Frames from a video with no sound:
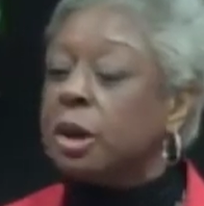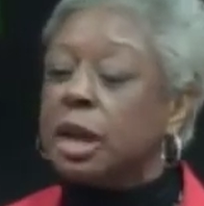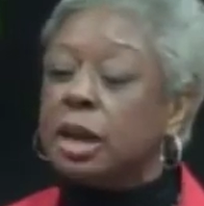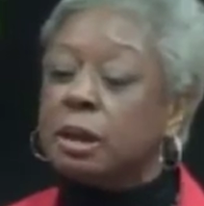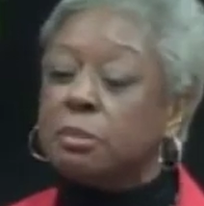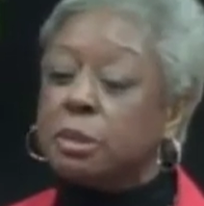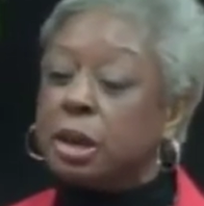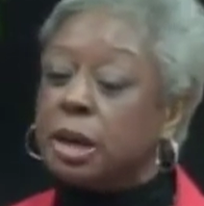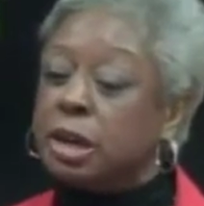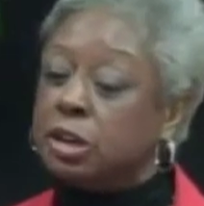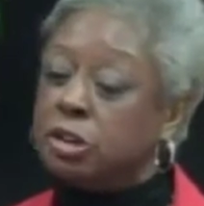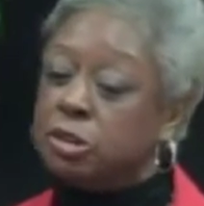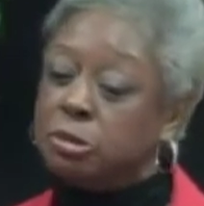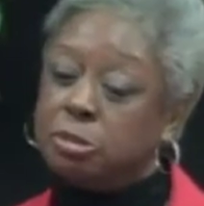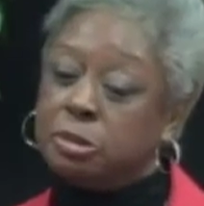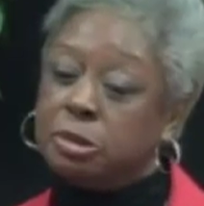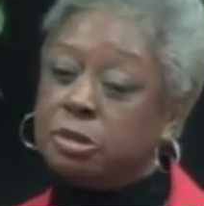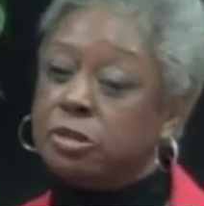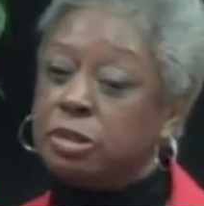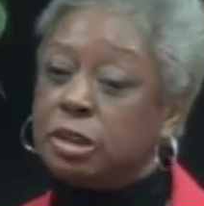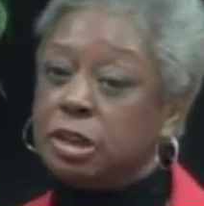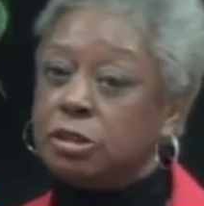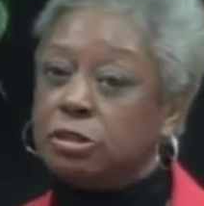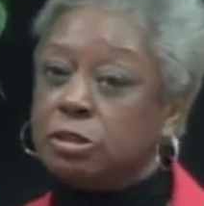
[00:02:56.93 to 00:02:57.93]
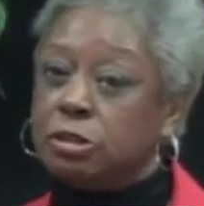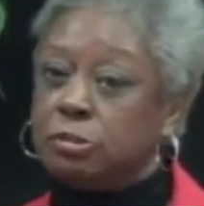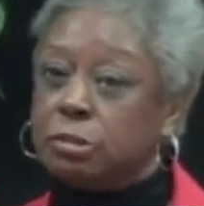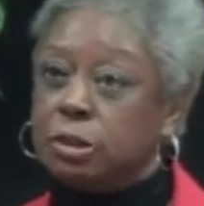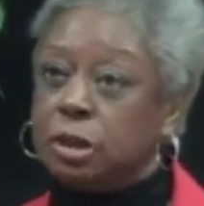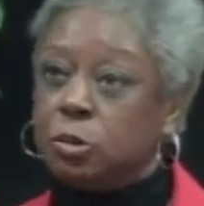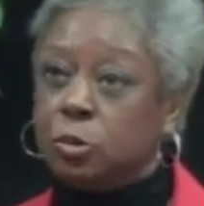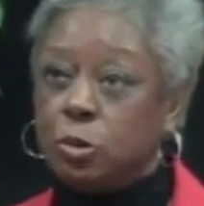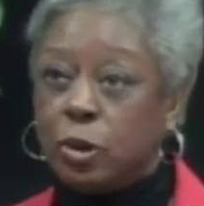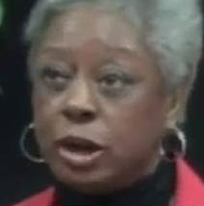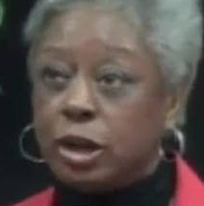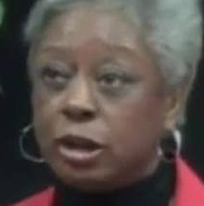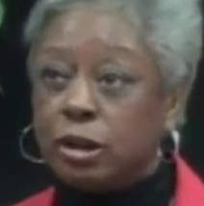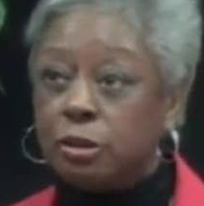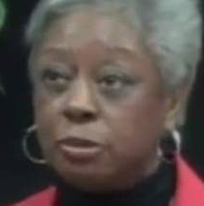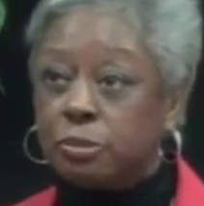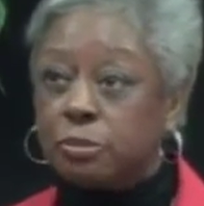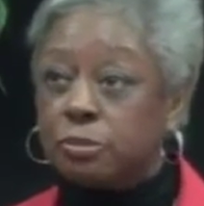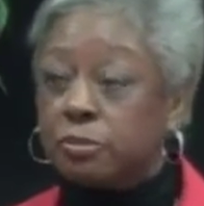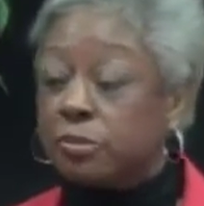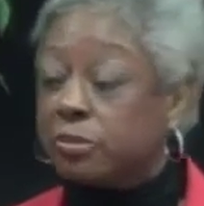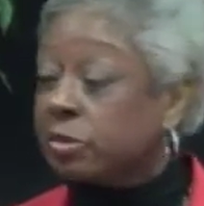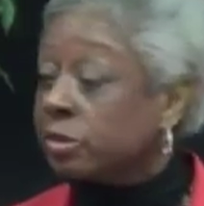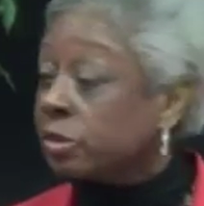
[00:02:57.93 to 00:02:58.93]
And my husband said to me, "Well,
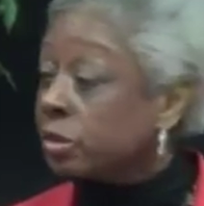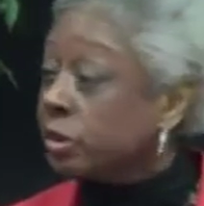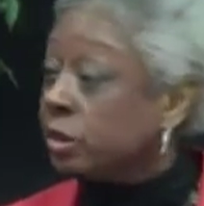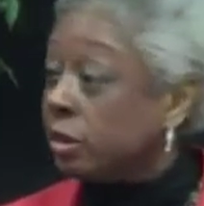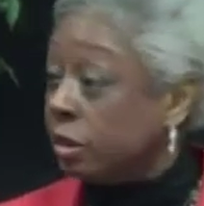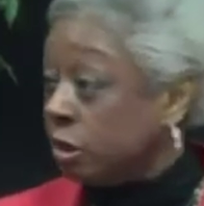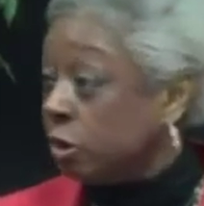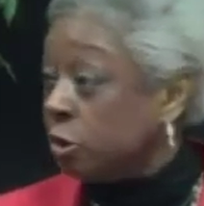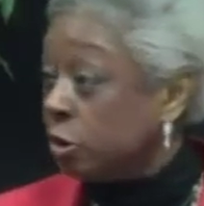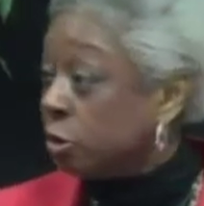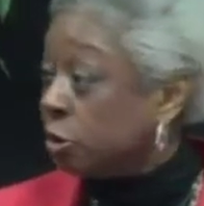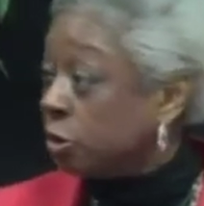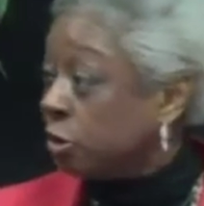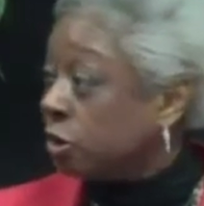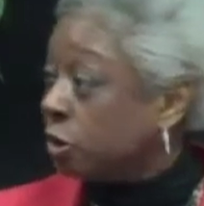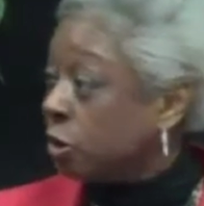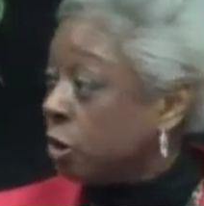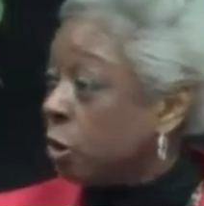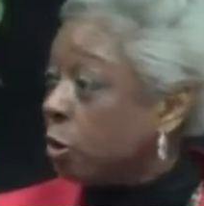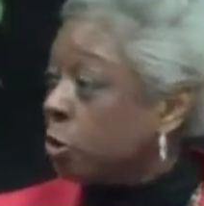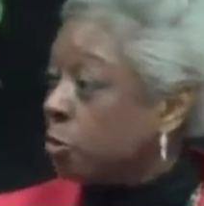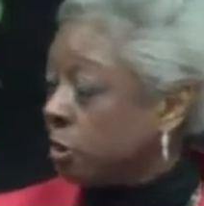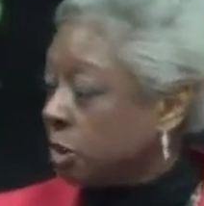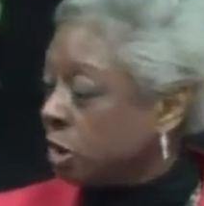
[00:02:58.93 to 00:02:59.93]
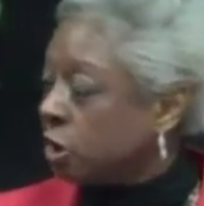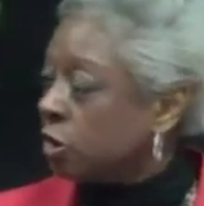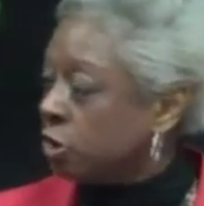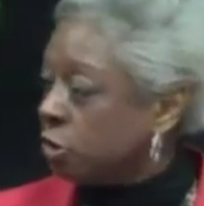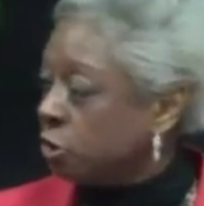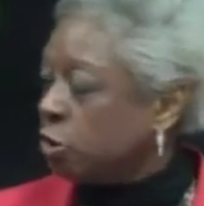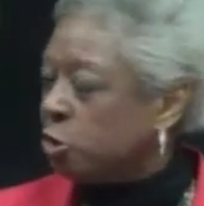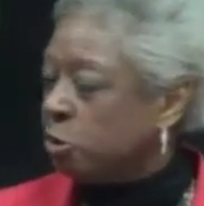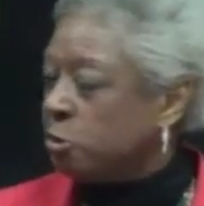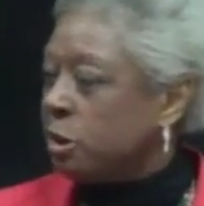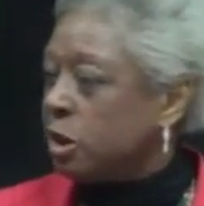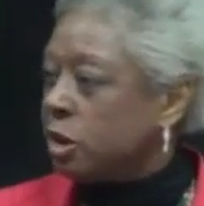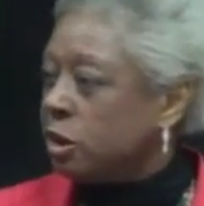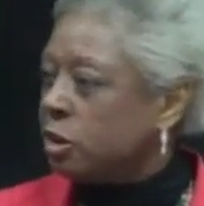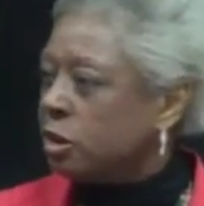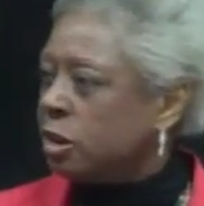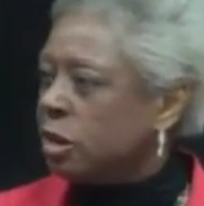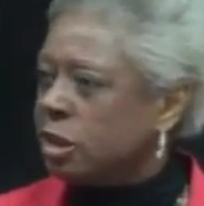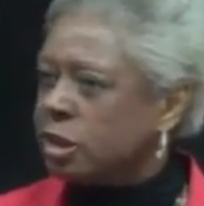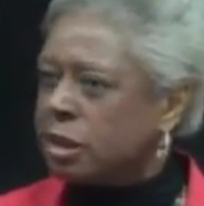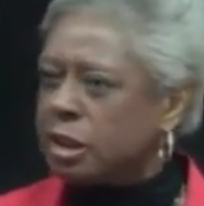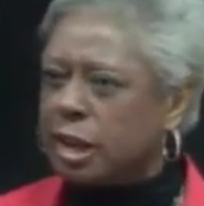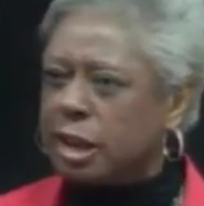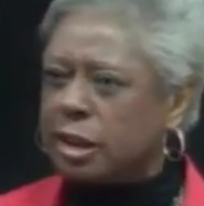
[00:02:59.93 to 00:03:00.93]
you should go because you'd be good
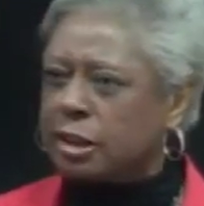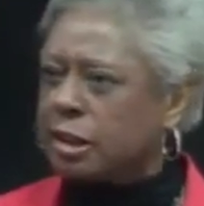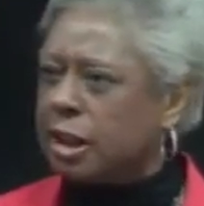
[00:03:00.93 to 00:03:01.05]
at that."